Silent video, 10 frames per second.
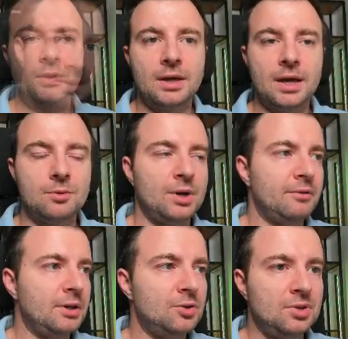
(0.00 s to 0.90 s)
And
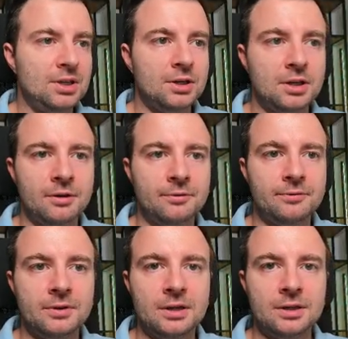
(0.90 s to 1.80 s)
whenever you hear
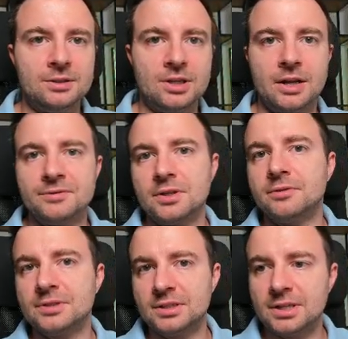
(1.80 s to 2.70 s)
of uh, denial of
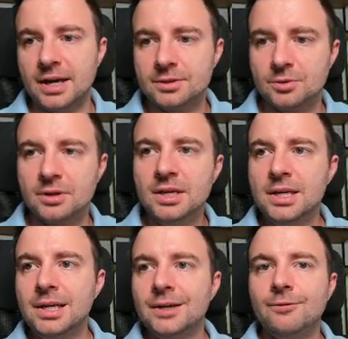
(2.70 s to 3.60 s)
service attacks or
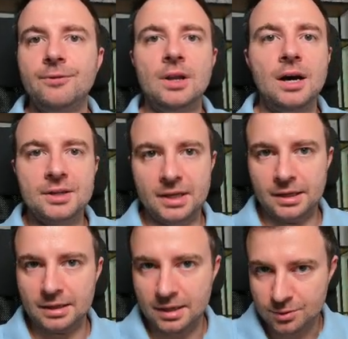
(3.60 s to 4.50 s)
flooding
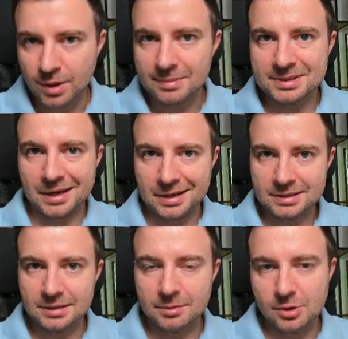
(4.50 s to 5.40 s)
against
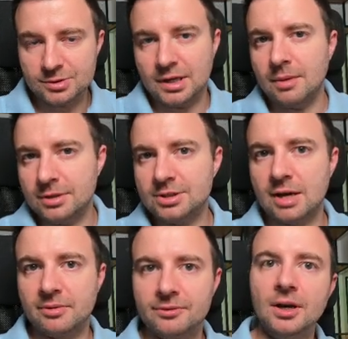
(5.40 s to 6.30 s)
websites, the most common
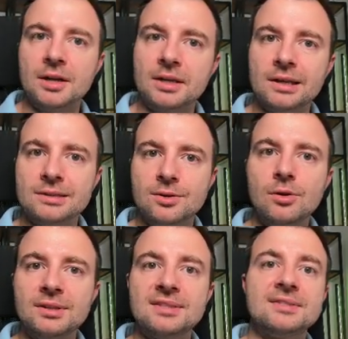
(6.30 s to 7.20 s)
type of flooding is
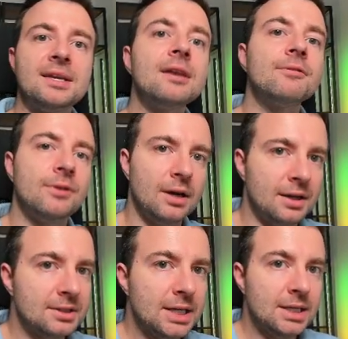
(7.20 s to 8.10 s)
called a SYN
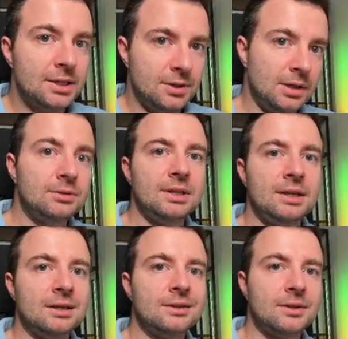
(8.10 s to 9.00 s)
flood. You know,
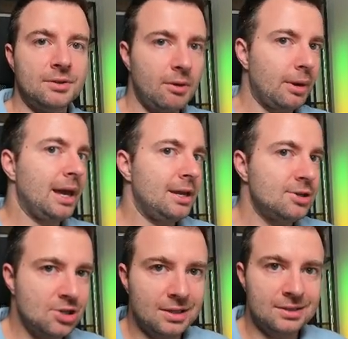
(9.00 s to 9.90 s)
the uh, the three-way
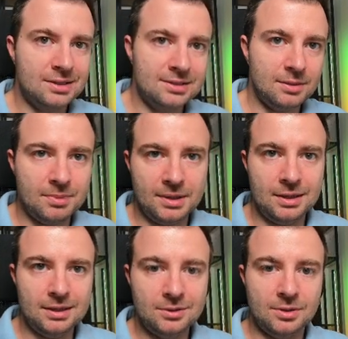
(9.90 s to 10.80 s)
handshake in
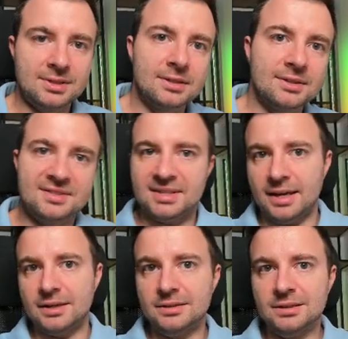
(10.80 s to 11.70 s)
TCP. You send a
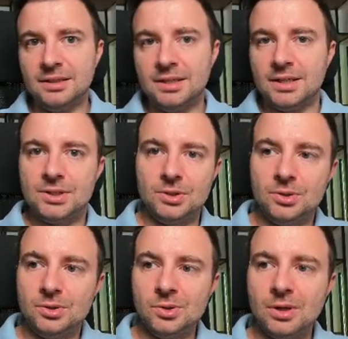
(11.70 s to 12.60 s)
SYN,
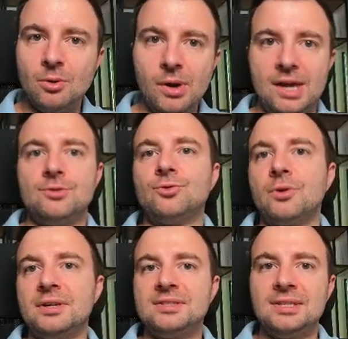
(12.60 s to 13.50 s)
you await for
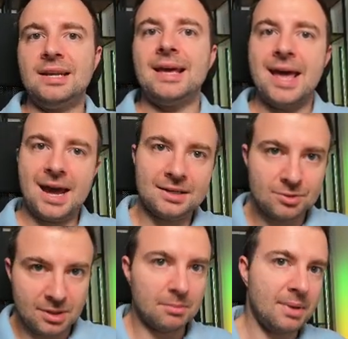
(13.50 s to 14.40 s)
a SYN ACK to
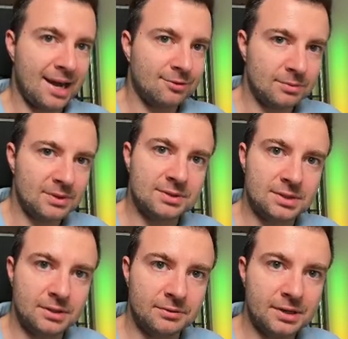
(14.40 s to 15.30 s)
come back from the
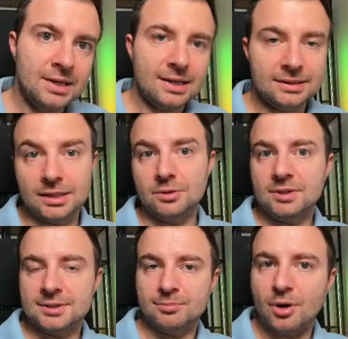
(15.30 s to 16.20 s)
server, and then you
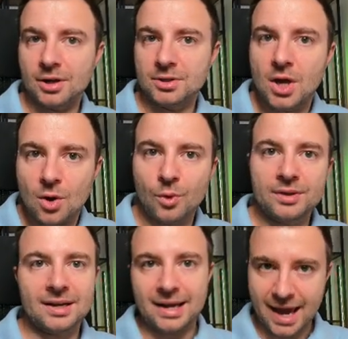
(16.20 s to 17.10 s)
respond
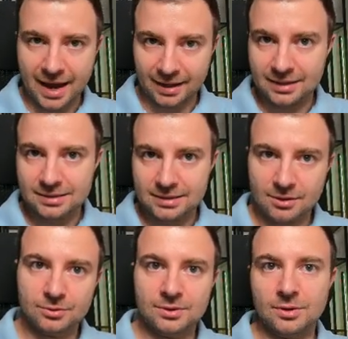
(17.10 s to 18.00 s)
with an ACK.
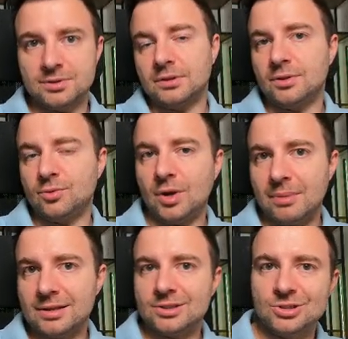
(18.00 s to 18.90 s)
So those are the three
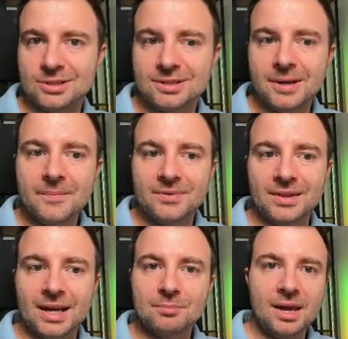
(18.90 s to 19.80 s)
messages
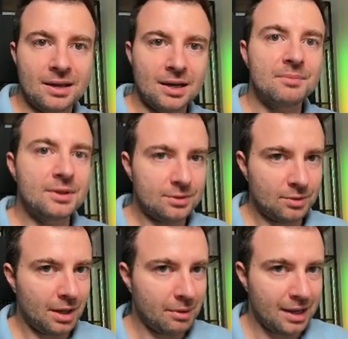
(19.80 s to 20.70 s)
that make up the
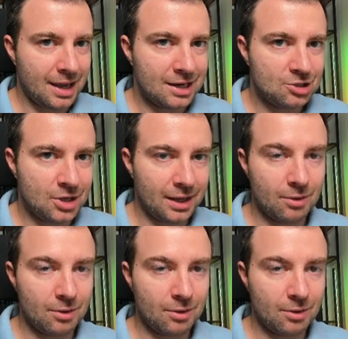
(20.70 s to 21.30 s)
three-way handshake.